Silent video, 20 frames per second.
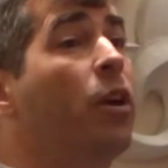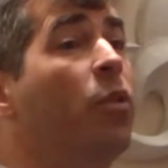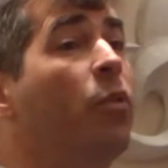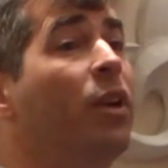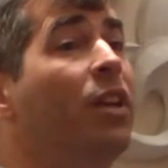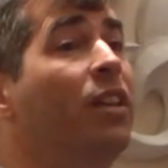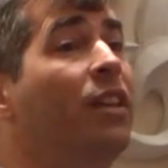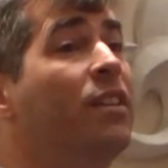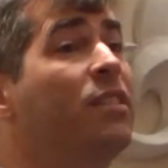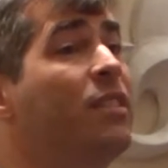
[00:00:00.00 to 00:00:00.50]

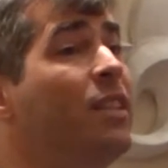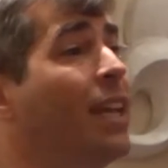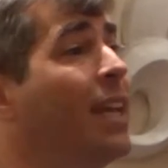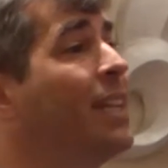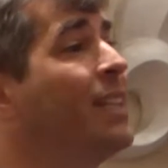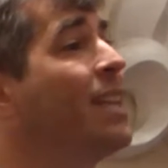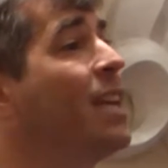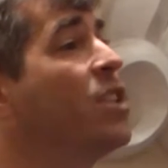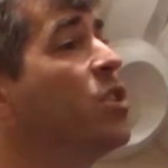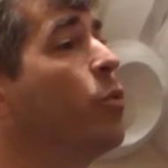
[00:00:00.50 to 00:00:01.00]
realistic.
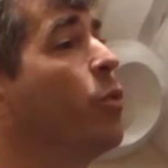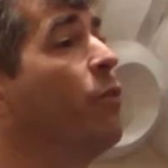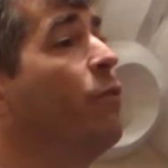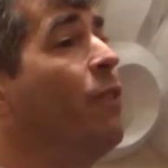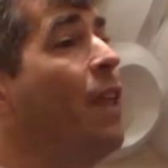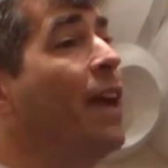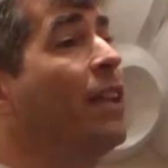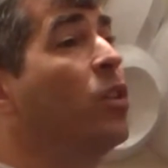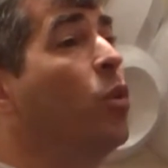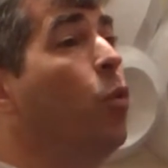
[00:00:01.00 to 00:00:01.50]
It doesn't
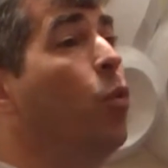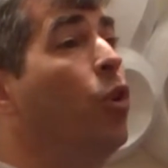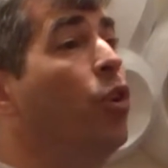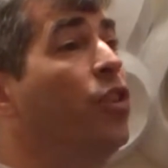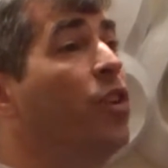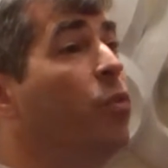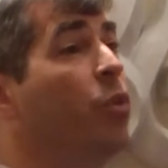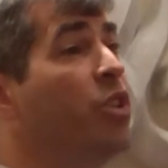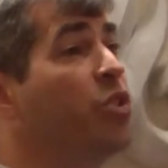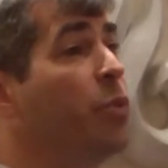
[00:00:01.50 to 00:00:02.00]
reflect the
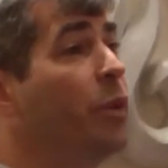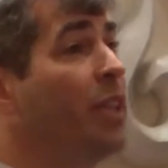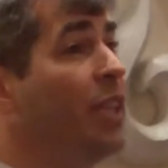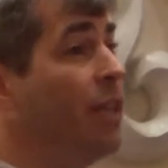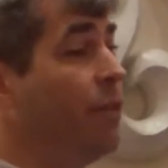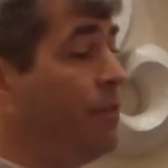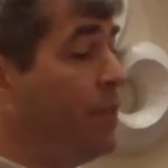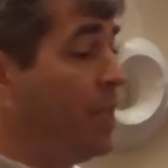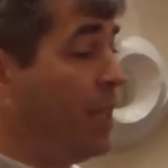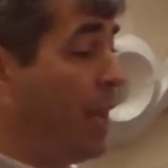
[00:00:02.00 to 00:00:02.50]
world in which we
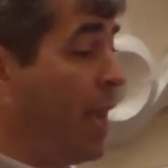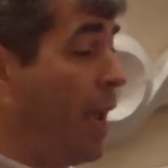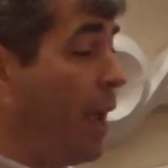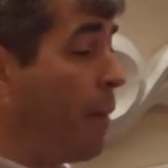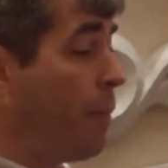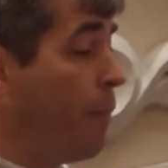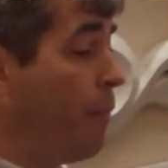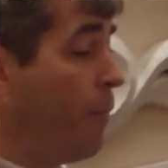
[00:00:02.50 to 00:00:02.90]
live today.